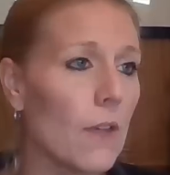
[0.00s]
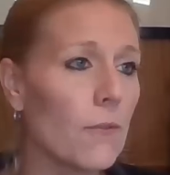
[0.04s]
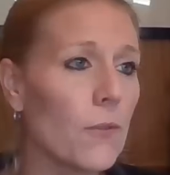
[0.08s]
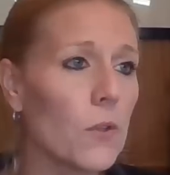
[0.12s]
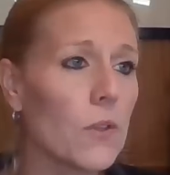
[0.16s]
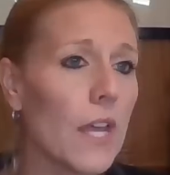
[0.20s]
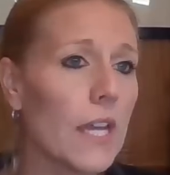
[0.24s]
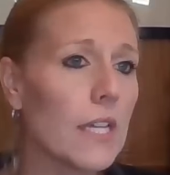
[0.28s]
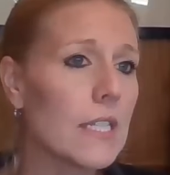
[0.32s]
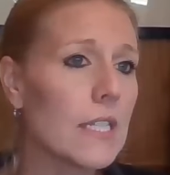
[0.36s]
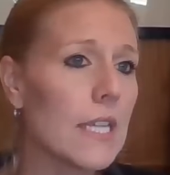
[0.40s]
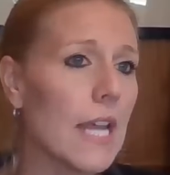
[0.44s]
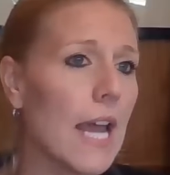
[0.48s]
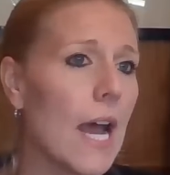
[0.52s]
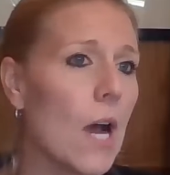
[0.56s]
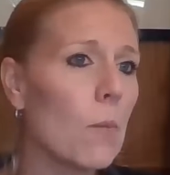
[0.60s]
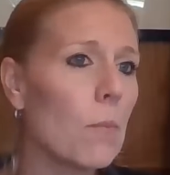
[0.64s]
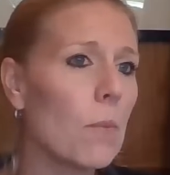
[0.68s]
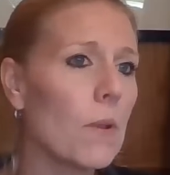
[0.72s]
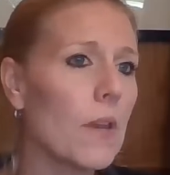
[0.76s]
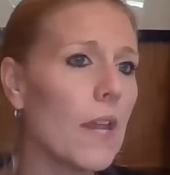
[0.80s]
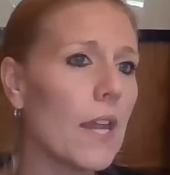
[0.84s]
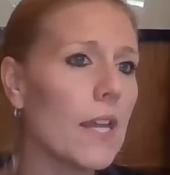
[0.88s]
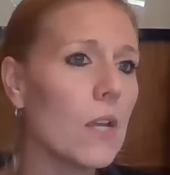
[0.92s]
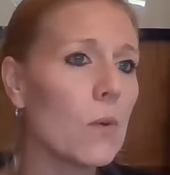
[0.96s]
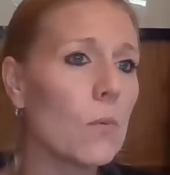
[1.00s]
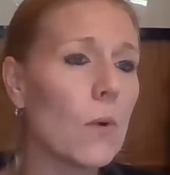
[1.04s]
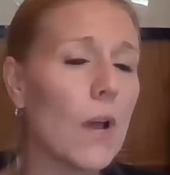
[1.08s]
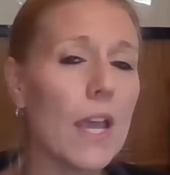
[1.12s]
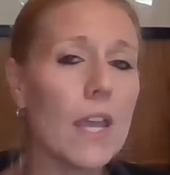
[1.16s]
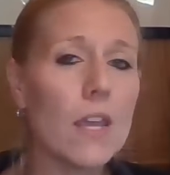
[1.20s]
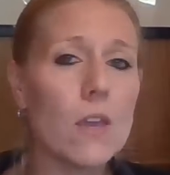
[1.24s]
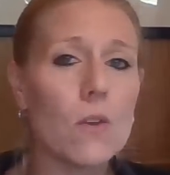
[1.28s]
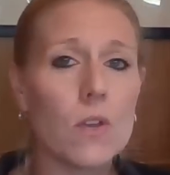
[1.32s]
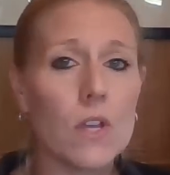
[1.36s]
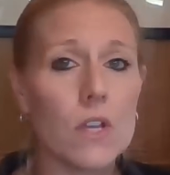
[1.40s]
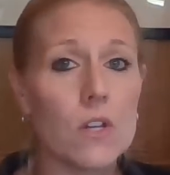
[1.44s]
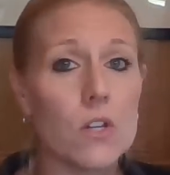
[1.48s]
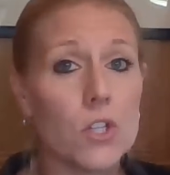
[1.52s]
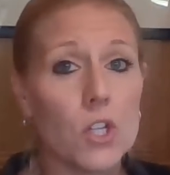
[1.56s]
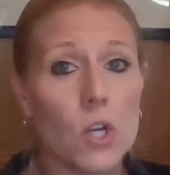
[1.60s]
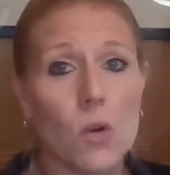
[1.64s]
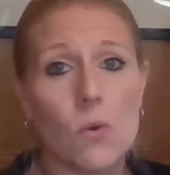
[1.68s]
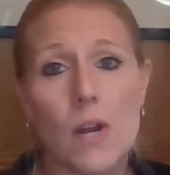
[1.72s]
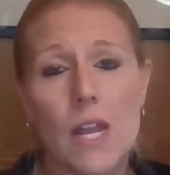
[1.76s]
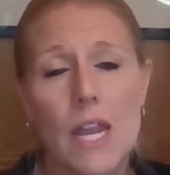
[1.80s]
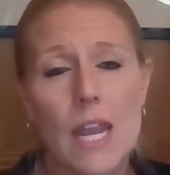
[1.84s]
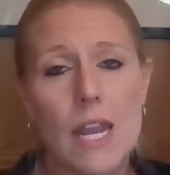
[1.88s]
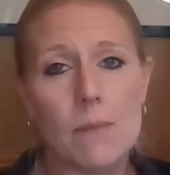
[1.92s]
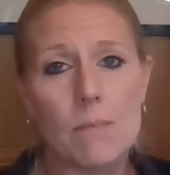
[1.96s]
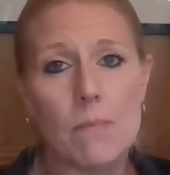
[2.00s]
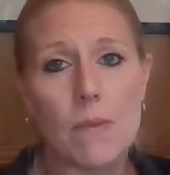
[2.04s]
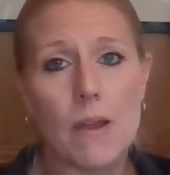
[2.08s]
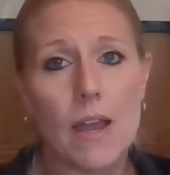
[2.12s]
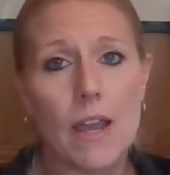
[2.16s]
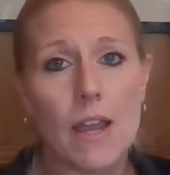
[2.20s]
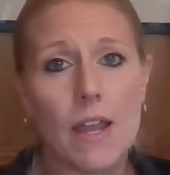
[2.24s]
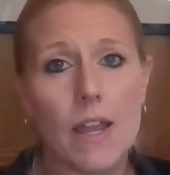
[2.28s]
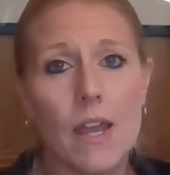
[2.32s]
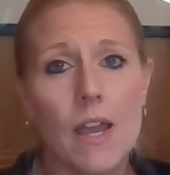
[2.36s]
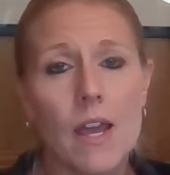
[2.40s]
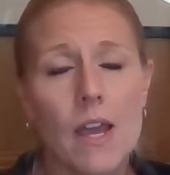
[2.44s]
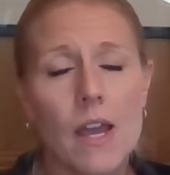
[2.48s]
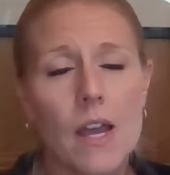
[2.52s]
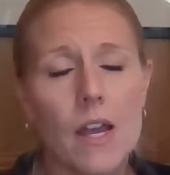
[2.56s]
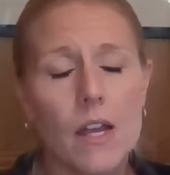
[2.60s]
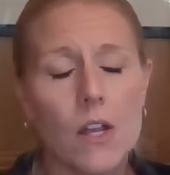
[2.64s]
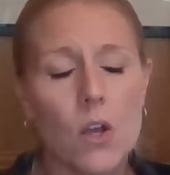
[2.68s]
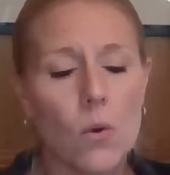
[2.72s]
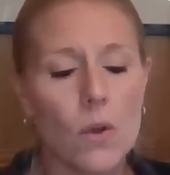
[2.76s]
If you'd like to help in any way, you can donate by